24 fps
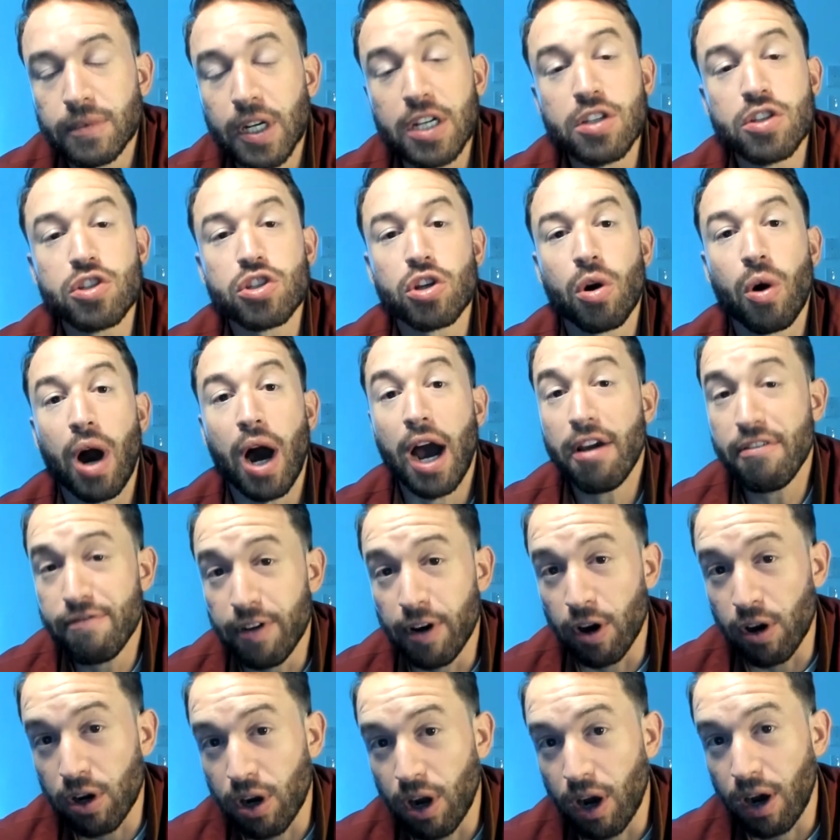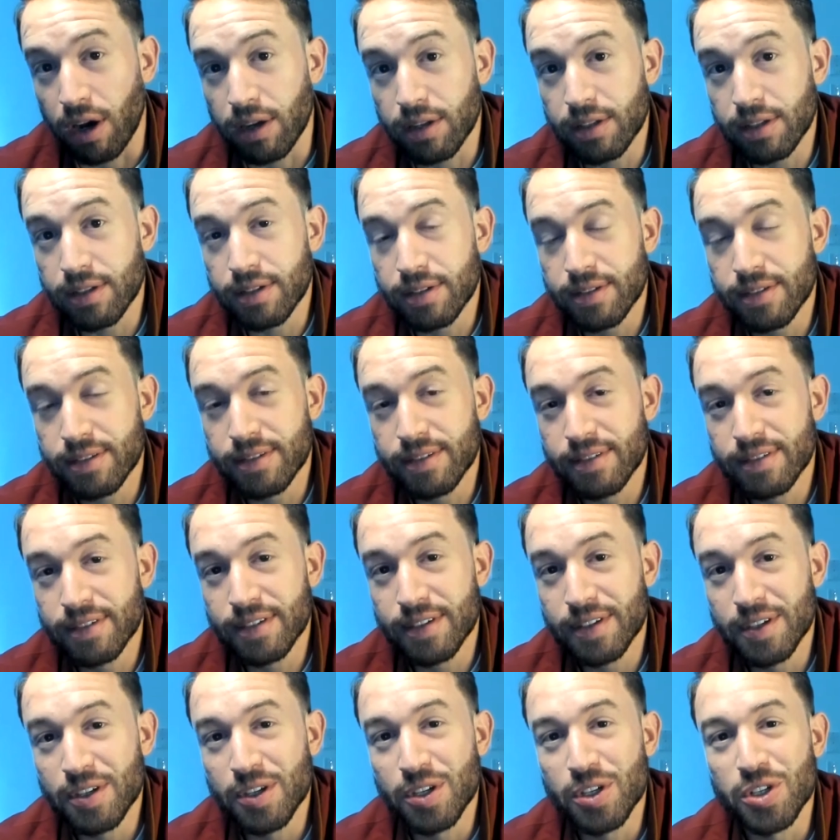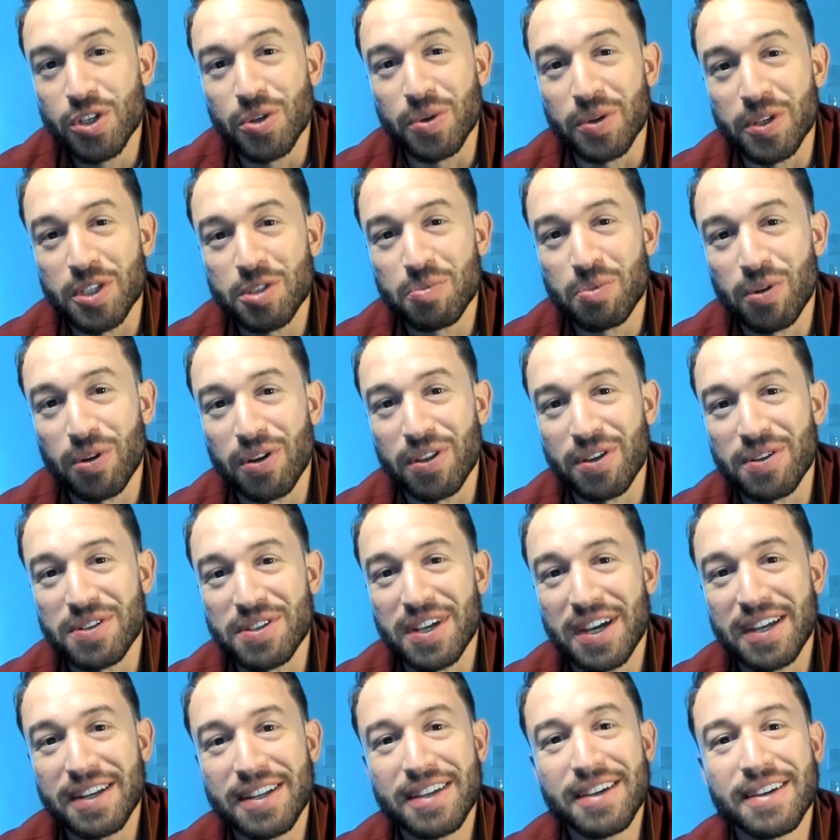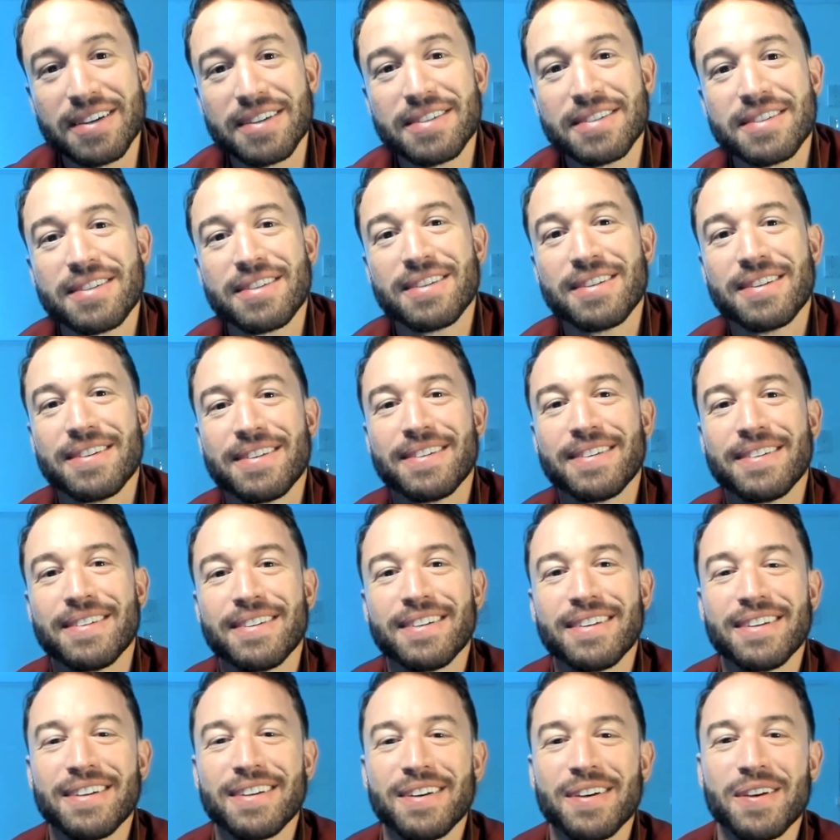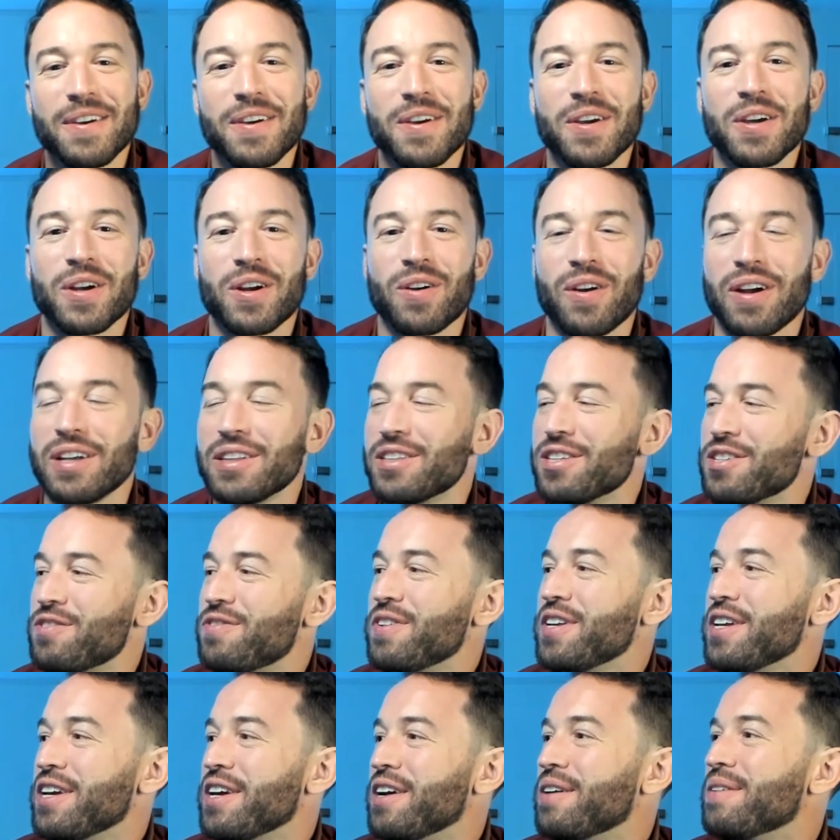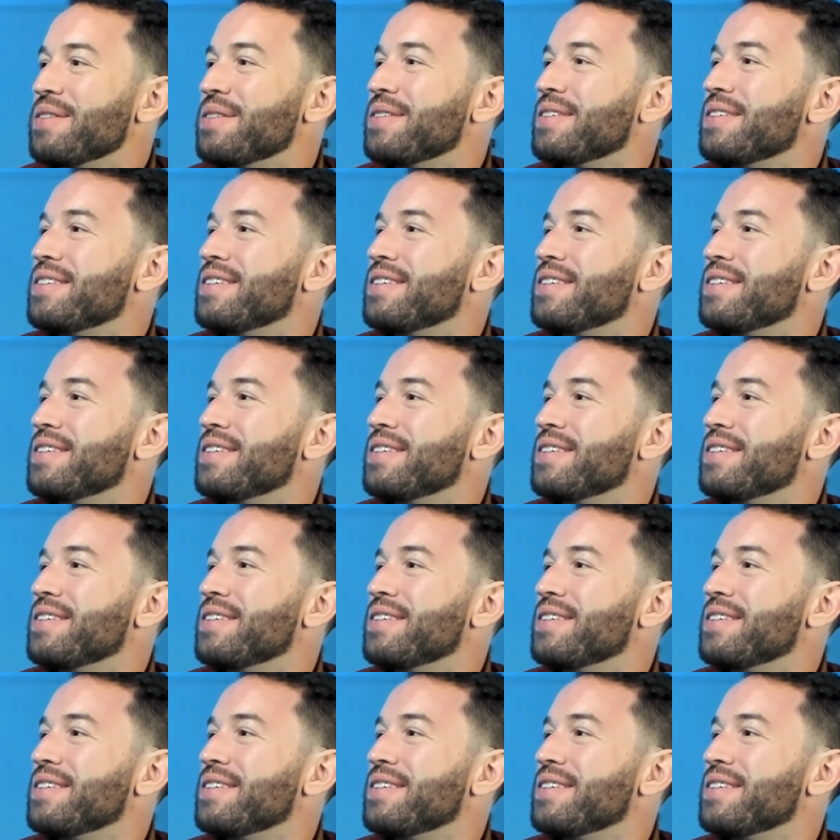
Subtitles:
And so I felt called to explore those ideas, create this video,